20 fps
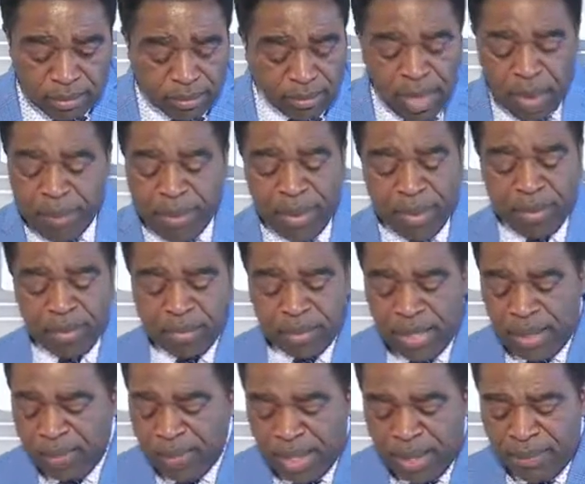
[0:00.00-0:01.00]
Maybe.
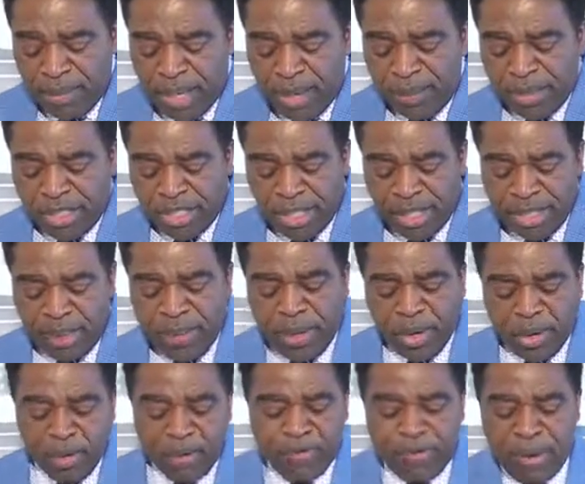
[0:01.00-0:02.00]
Let, let, let me check. Let me
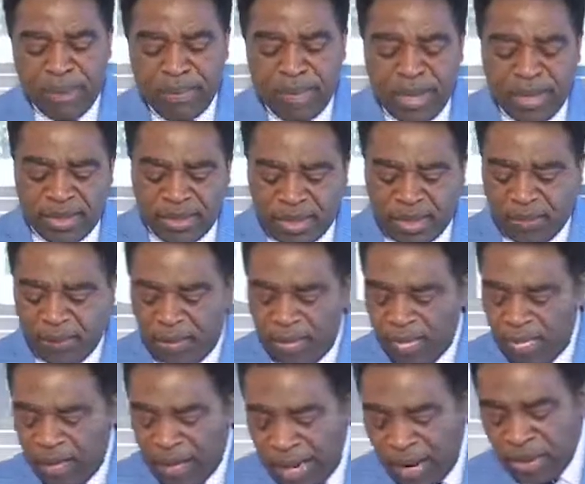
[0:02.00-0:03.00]
confirm that.
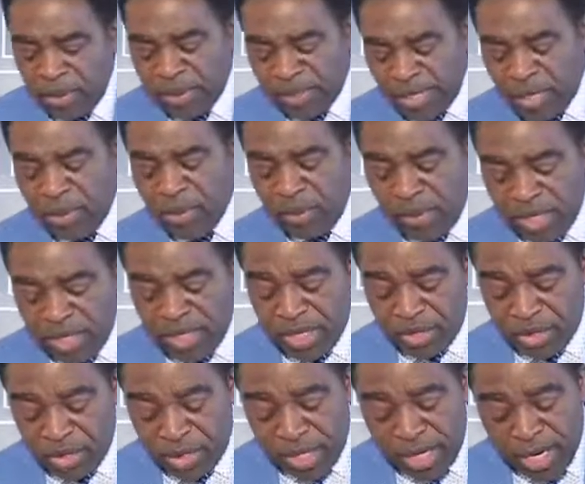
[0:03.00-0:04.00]
I wrote Second
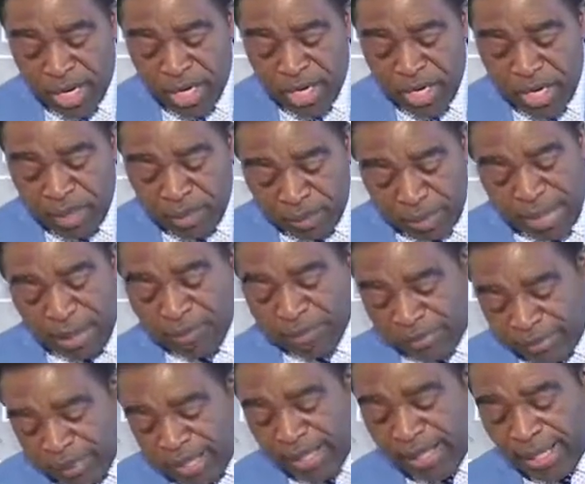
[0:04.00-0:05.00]
Corinthians there, but I'm
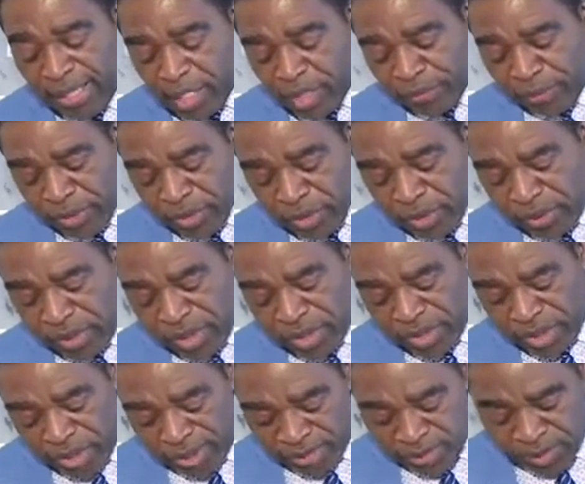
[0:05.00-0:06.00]
thinking it's First
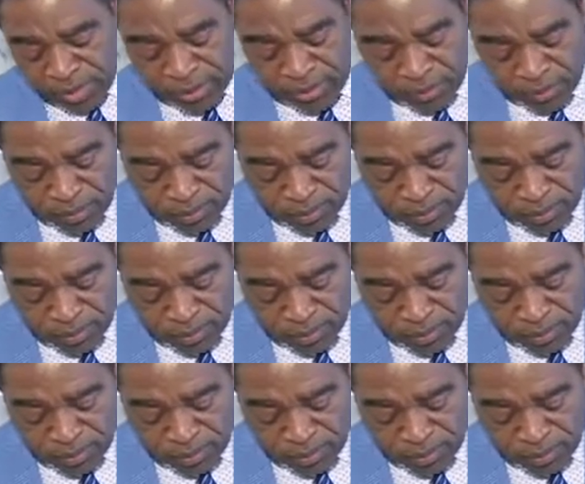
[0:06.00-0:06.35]
Corinthians.